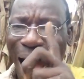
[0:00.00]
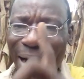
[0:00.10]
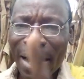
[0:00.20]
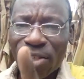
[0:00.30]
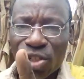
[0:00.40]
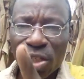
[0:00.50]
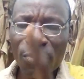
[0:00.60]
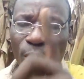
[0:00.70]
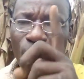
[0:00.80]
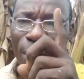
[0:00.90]

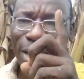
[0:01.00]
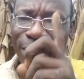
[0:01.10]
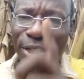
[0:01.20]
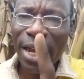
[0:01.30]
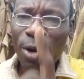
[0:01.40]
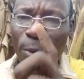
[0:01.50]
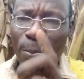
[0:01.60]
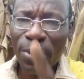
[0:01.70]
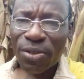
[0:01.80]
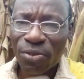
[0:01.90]
handkerchief or a yellow
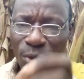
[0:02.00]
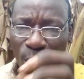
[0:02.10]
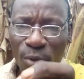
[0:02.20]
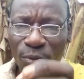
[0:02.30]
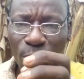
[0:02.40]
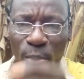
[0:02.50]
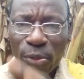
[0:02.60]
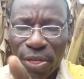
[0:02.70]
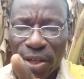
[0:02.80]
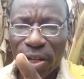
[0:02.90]
piece of
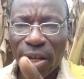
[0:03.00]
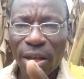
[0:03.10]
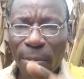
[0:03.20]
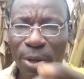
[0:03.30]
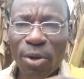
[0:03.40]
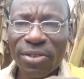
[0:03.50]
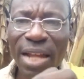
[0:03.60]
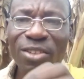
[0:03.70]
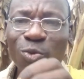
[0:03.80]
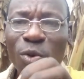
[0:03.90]
clothing, because
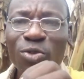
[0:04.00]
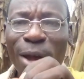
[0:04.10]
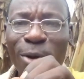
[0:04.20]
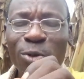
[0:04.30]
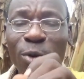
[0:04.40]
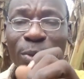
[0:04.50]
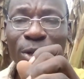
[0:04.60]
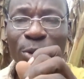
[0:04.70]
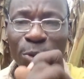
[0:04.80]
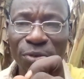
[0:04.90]
that is what you are going to be
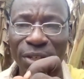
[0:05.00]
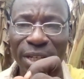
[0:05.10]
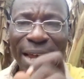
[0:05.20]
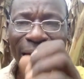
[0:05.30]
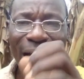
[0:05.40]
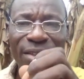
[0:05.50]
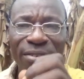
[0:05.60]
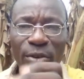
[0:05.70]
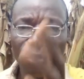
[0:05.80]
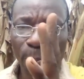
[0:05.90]
using
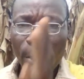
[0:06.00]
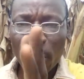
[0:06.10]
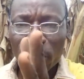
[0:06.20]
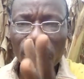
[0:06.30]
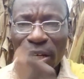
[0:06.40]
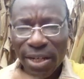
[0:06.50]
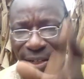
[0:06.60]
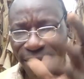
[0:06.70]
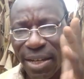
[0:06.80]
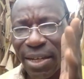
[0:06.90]
as your sponge
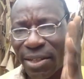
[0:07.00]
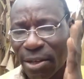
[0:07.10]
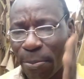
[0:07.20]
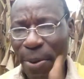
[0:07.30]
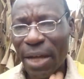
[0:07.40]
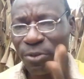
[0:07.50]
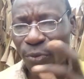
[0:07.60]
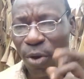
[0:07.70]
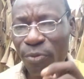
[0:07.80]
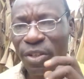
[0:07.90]
in taking the bath
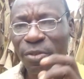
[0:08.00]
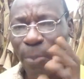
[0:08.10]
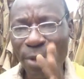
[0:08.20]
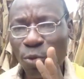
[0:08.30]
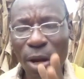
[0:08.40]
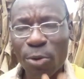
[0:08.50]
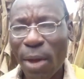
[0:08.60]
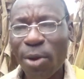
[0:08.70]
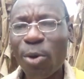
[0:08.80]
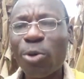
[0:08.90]
of this particular.
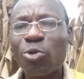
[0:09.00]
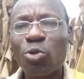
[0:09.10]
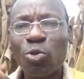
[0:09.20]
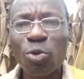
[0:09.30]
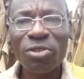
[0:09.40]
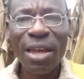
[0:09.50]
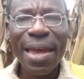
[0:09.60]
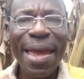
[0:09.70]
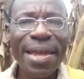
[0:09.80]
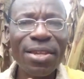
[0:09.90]
You are not going to use
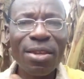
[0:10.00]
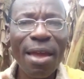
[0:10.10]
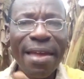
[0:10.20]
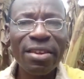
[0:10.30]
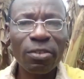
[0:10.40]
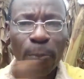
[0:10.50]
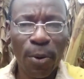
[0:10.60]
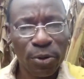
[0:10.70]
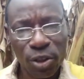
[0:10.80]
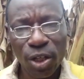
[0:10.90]
any
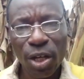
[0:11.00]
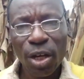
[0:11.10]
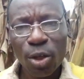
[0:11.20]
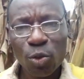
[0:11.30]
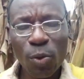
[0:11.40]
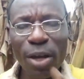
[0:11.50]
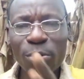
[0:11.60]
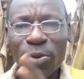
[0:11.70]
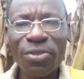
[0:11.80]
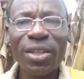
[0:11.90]
sponge. You are
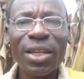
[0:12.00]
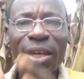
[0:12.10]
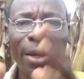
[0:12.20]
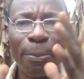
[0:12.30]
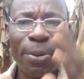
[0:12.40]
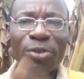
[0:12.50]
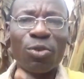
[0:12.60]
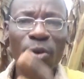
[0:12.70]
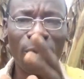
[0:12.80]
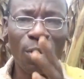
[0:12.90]
using a
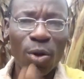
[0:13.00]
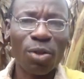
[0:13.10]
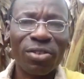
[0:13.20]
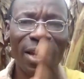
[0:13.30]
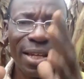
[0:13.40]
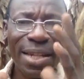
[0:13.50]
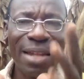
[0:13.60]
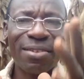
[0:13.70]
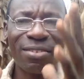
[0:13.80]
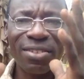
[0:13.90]
piece of cloth
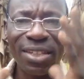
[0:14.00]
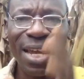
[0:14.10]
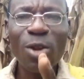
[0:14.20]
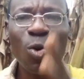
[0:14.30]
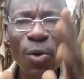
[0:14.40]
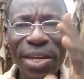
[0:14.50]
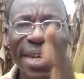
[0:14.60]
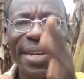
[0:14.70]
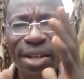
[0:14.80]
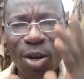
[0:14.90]
that is yellow
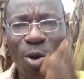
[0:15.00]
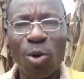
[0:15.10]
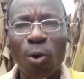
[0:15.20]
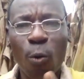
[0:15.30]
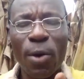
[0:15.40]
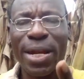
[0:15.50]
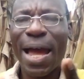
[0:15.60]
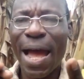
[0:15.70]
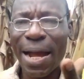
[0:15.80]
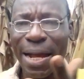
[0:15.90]
in color,
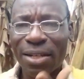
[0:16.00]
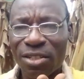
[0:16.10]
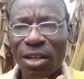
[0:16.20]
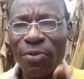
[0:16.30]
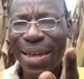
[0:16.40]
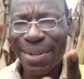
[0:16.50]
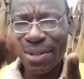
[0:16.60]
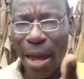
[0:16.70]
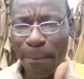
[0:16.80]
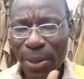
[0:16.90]
whether handkerchief,
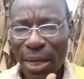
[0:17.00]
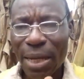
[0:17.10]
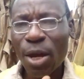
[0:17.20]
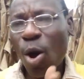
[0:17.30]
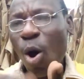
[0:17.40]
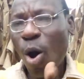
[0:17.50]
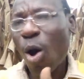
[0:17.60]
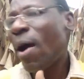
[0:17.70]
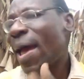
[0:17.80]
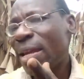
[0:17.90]
napkin,
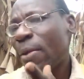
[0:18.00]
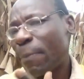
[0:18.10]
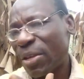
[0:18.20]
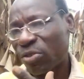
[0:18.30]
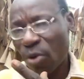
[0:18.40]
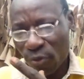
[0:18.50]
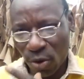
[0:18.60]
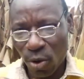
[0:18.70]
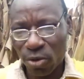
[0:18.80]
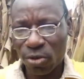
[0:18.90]
or any piece of
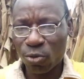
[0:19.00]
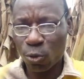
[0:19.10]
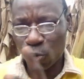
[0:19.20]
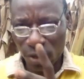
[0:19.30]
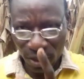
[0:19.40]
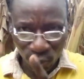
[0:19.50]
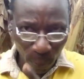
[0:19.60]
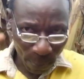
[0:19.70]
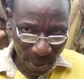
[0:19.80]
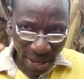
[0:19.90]
cloth. So you need
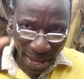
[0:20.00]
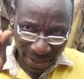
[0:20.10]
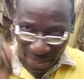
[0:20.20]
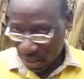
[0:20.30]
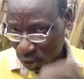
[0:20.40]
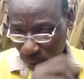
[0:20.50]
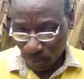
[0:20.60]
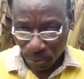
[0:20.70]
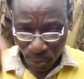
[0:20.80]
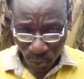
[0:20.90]
to pay attention